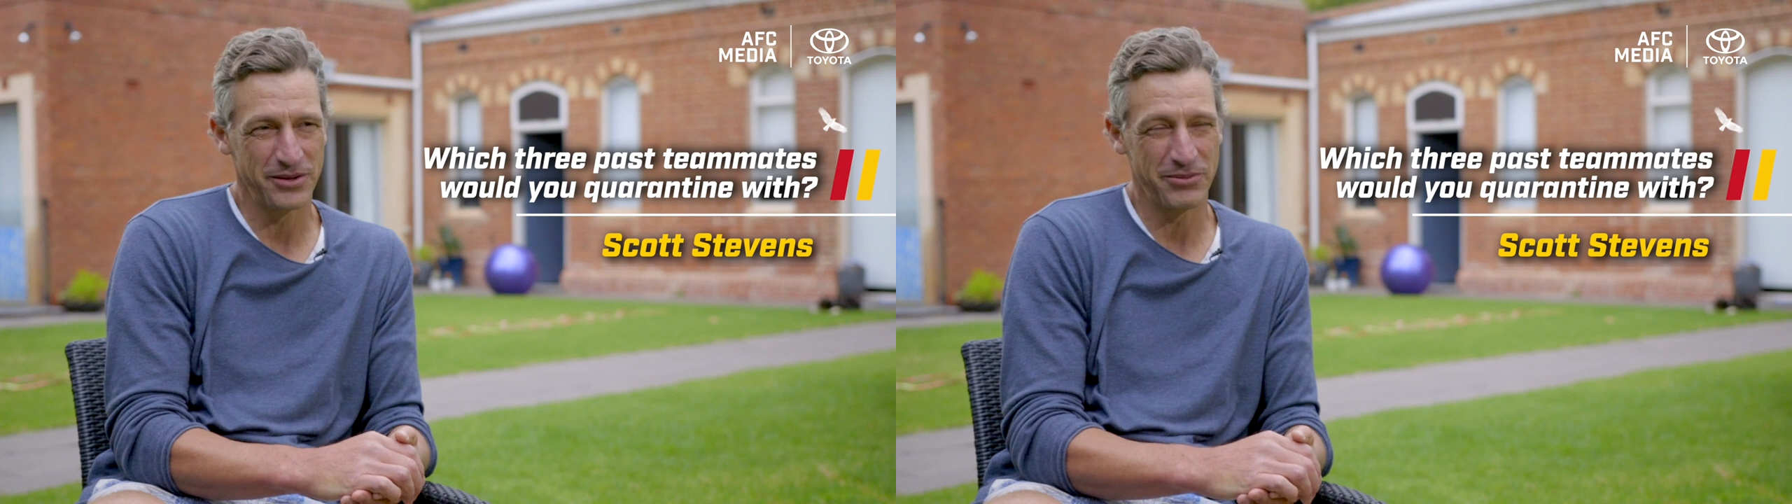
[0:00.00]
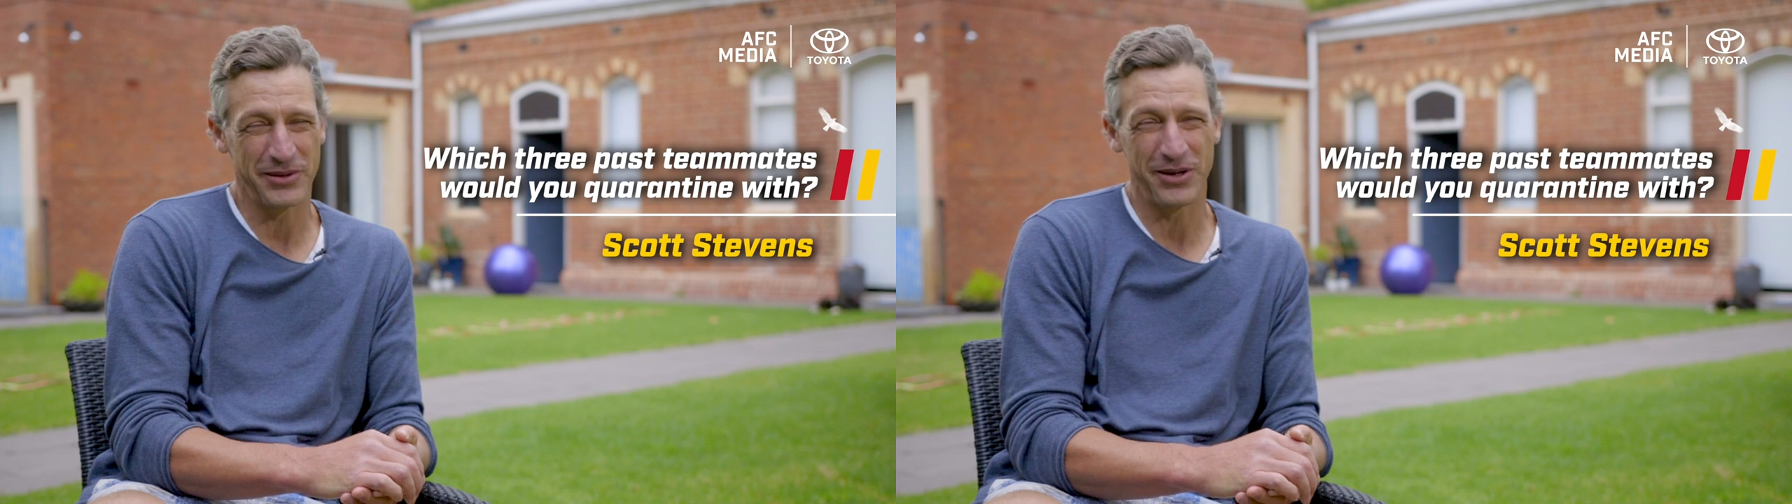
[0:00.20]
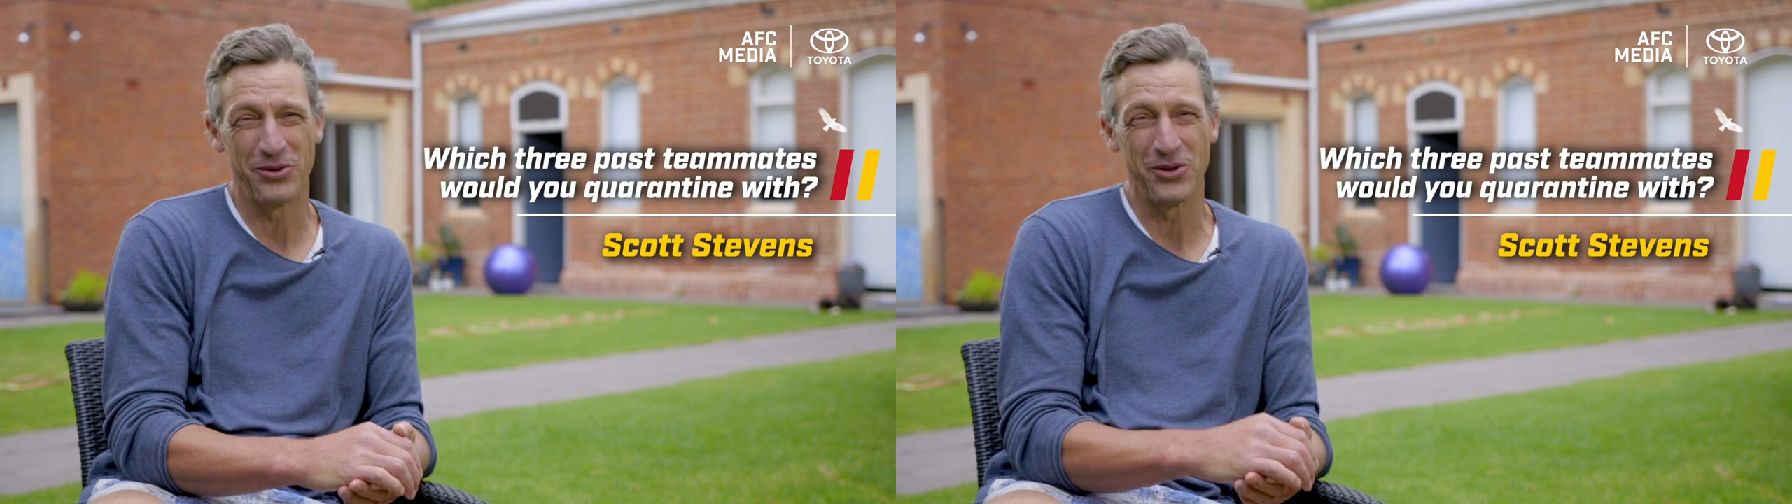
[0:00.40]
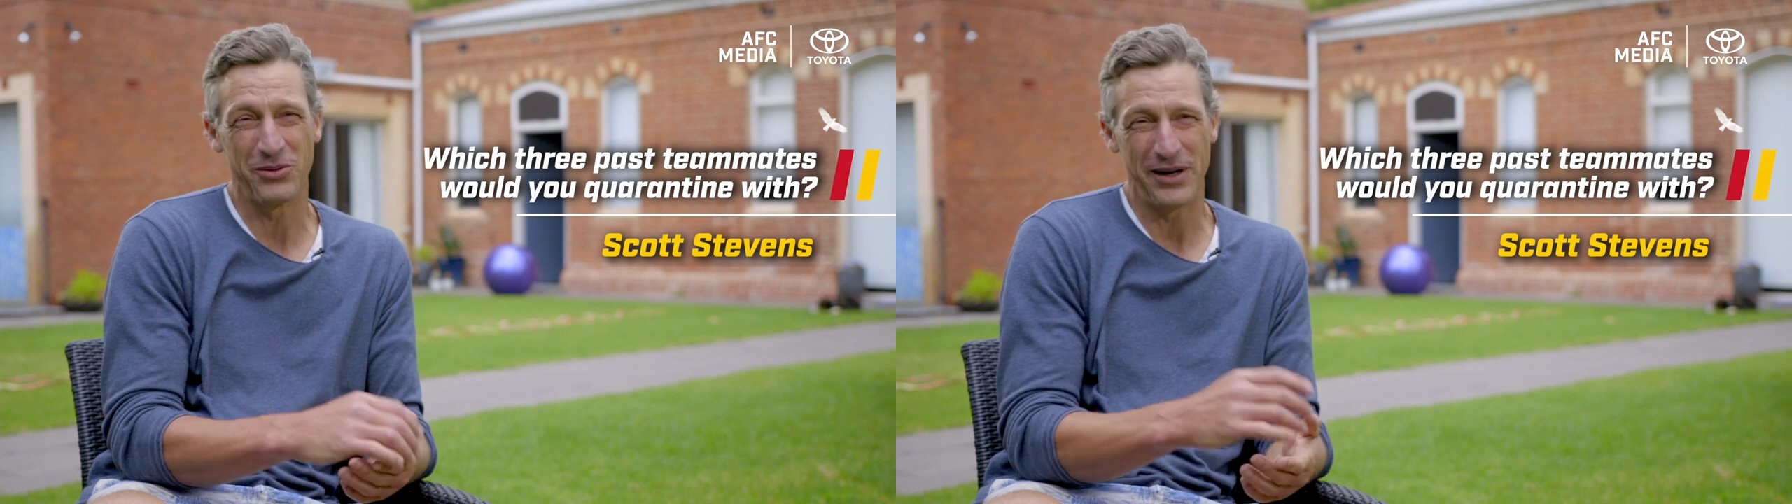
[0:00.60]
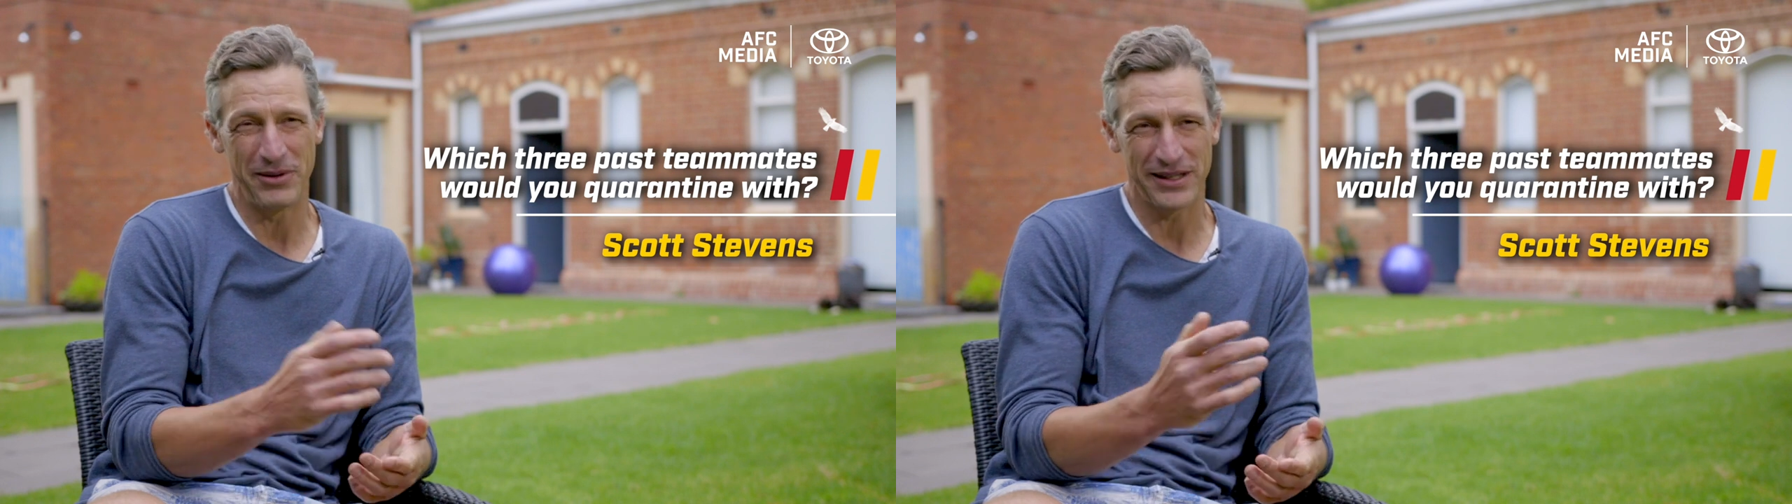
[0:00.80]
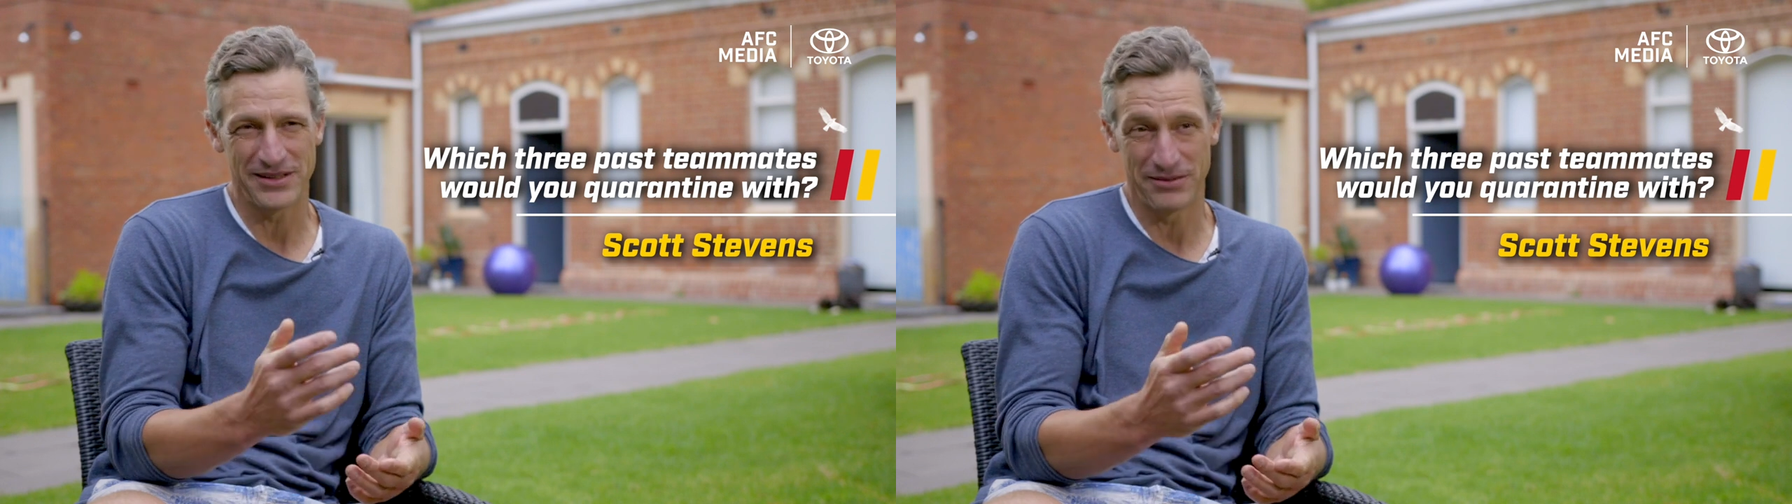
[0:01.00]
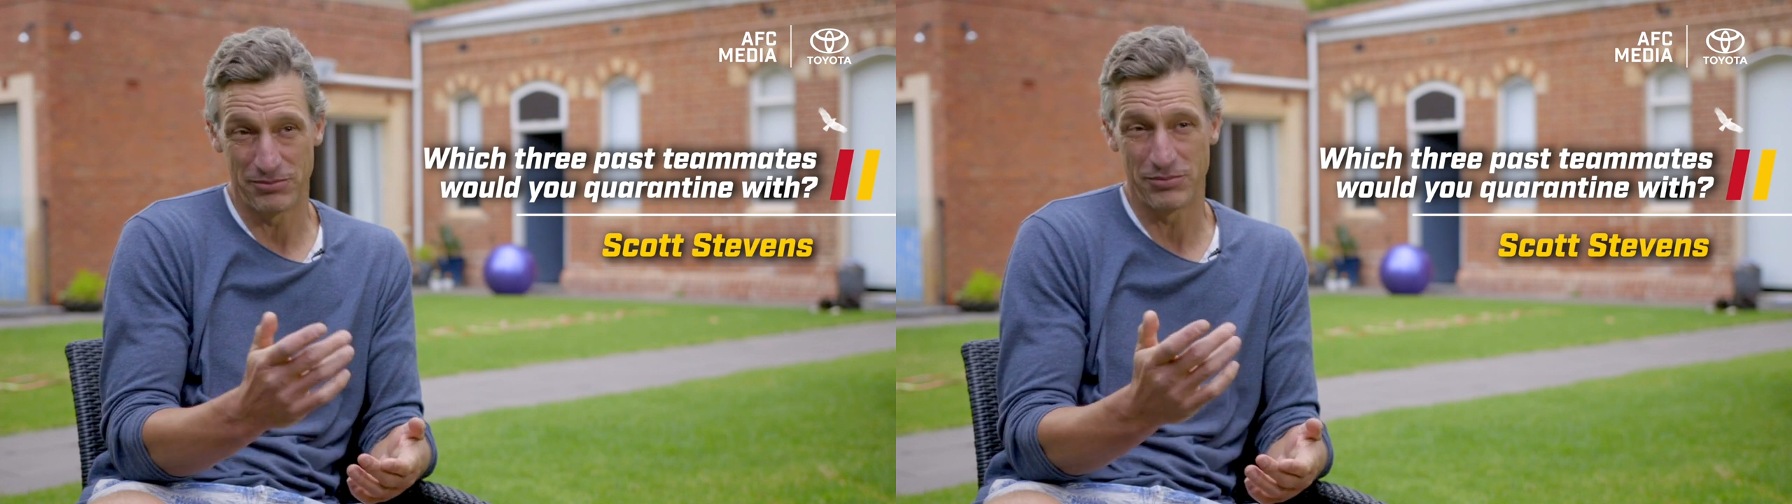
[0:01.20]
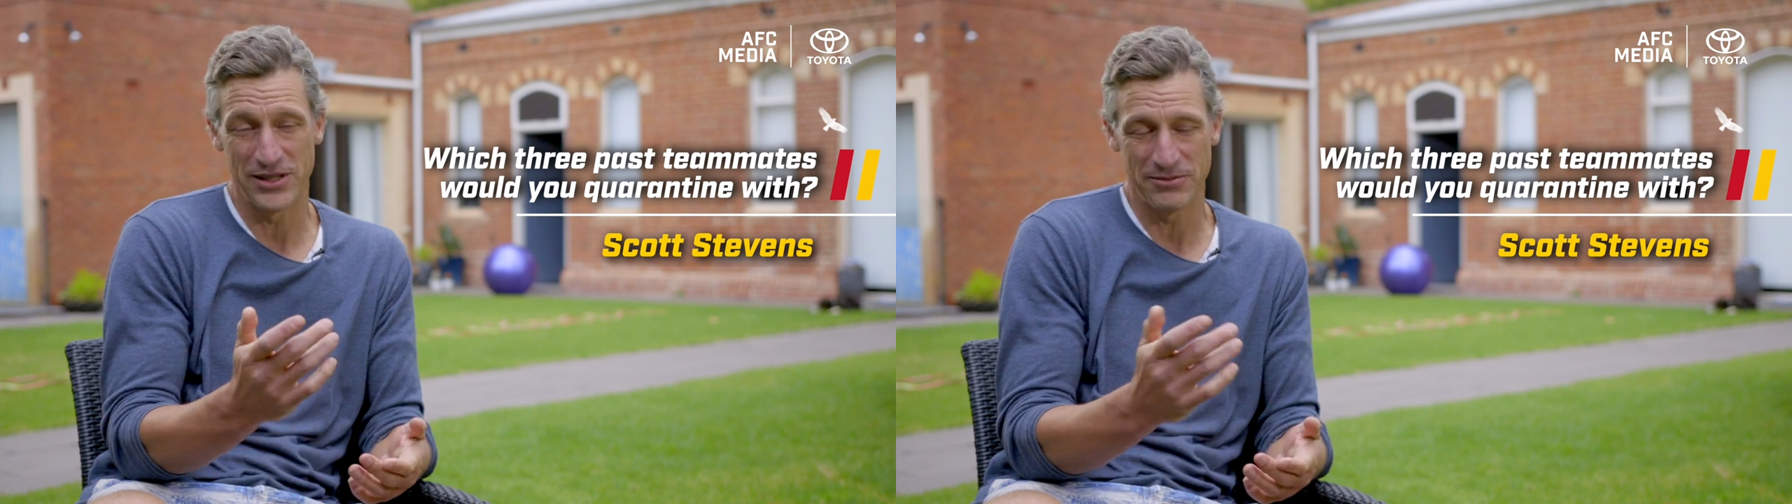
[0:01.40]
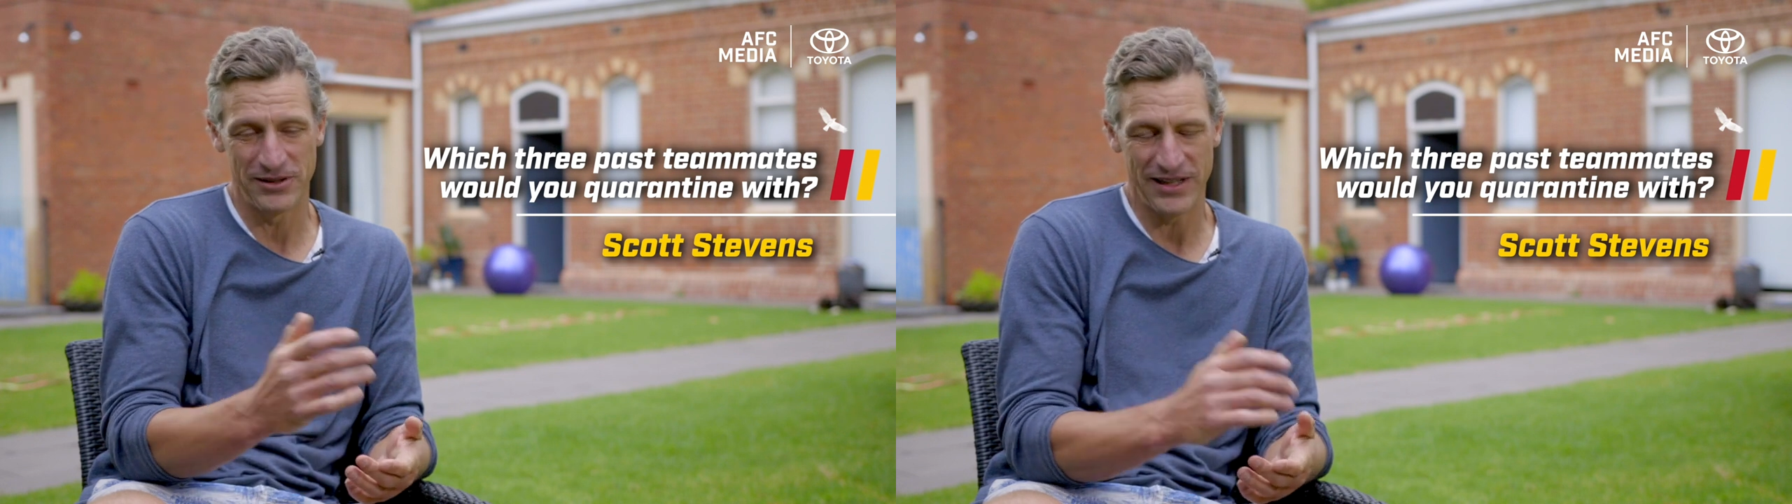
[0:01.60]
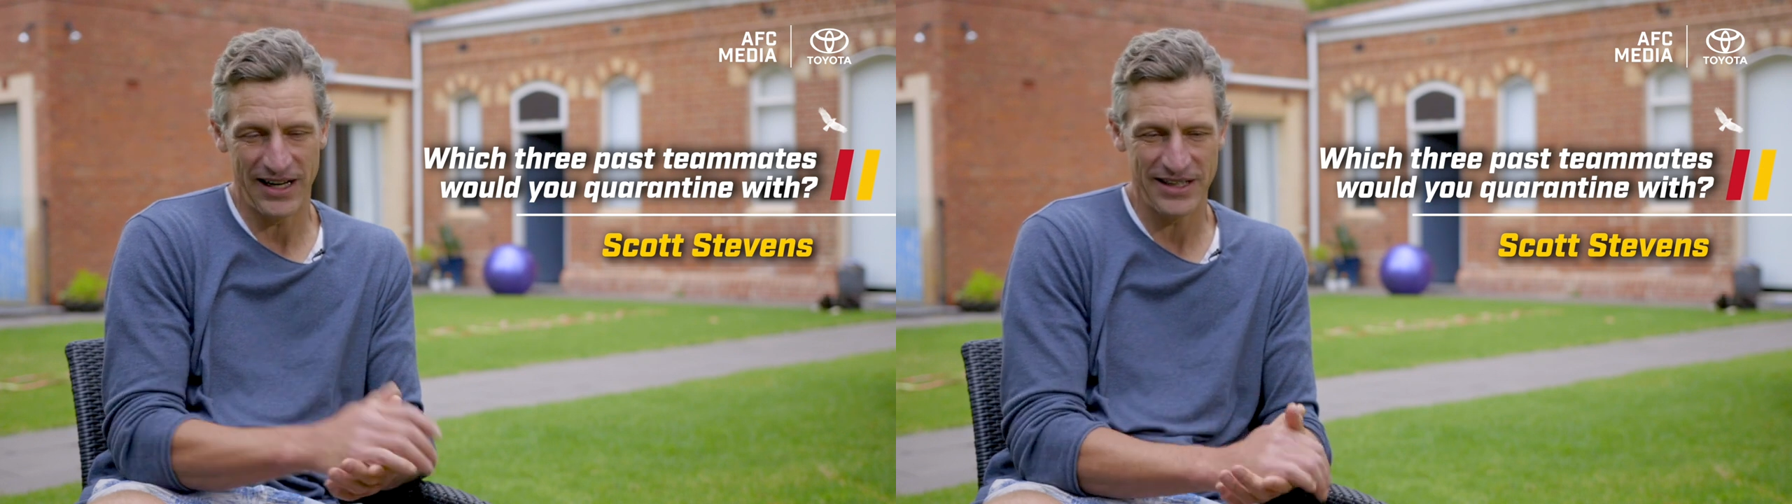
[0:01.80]
I'd probably go all the way back to
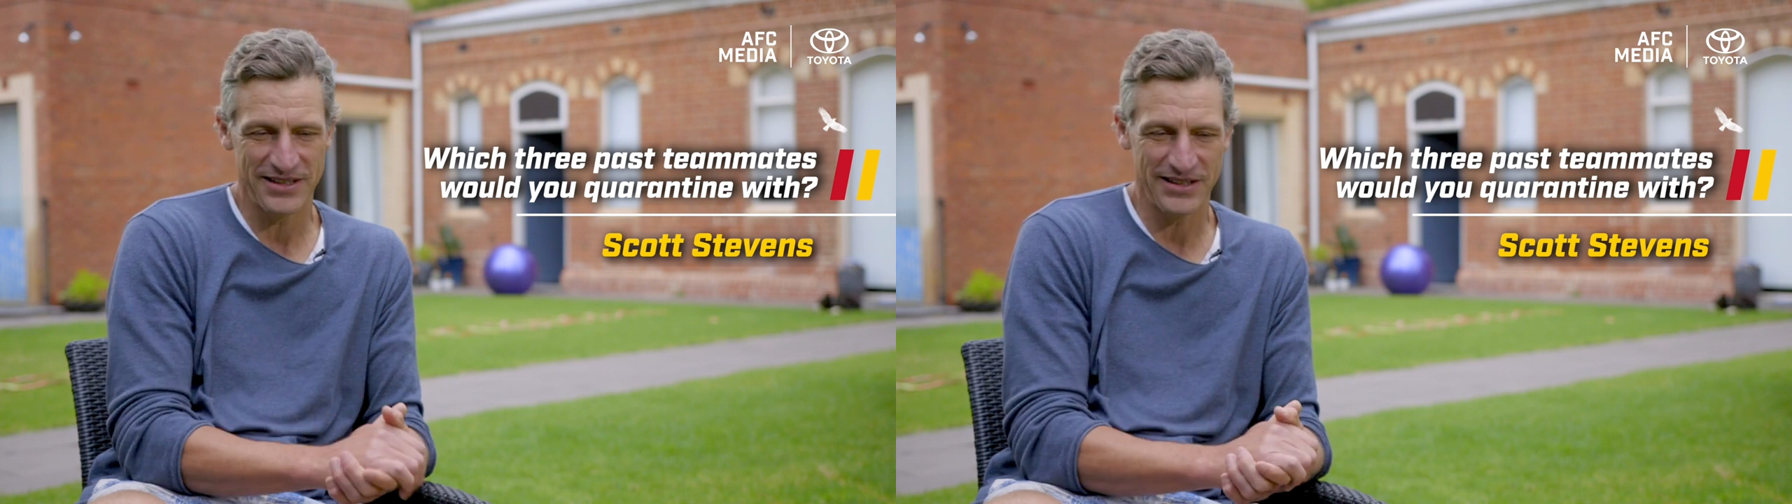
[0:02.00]
Brisbane days.